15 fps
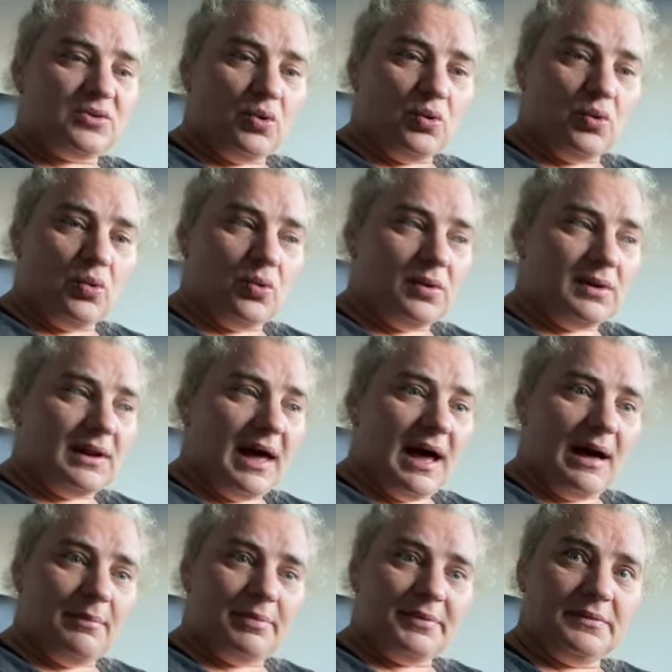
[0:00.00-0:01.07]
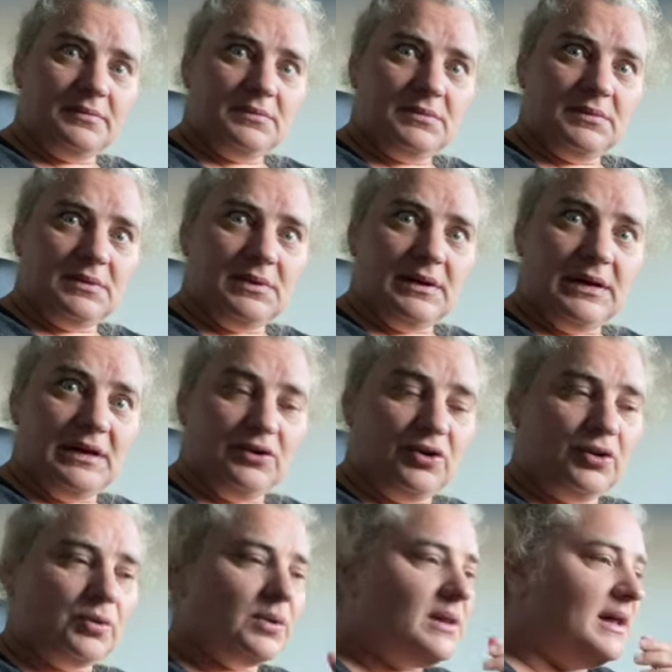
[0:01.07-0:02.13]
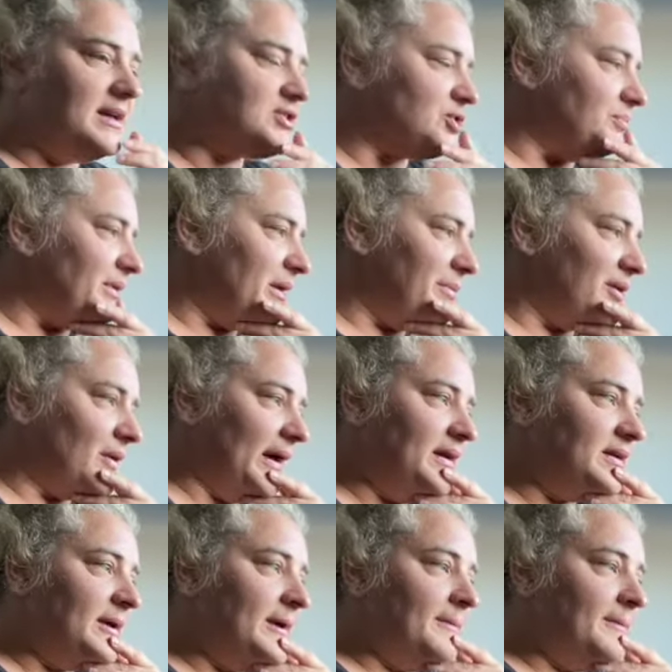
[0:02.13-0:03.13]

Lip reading: all up in Google Classroom, that'd be great.